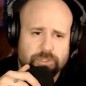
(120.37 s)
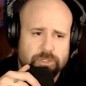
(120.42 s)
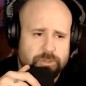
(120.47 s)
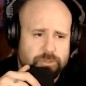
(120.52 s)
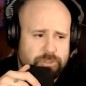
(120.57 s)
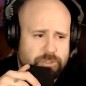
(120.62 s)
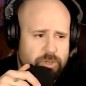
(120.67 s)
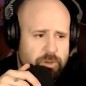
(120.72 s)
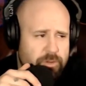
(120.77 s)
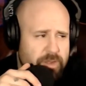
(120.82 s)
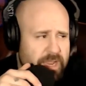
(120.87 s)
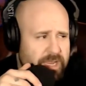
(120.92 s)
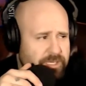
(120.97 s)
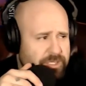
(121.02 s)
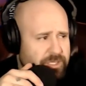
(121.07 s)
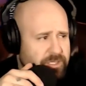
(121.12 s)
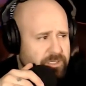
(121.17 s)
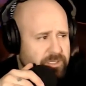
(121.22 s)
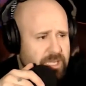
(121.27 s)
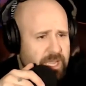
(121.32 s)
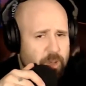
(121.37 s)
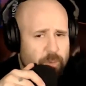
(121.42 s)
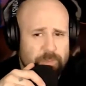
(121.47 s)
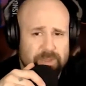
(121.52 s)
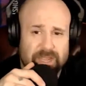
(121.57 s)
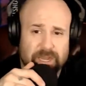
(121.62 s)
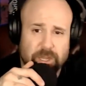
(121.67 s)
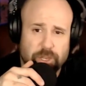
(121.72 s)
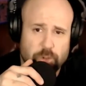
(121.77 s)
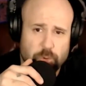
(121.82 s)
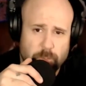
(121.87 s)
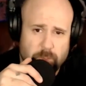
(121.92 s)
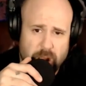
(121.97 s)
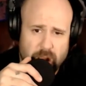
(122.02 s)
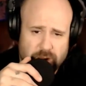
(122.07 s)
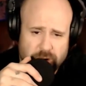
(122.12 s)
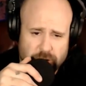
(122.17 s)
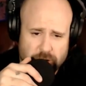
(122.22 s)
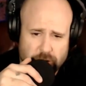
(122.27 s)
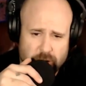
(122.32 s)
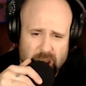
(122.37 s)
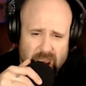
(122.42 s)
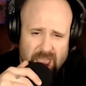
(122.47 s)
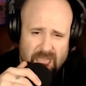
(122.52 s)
Those donations helped me get a new monitor.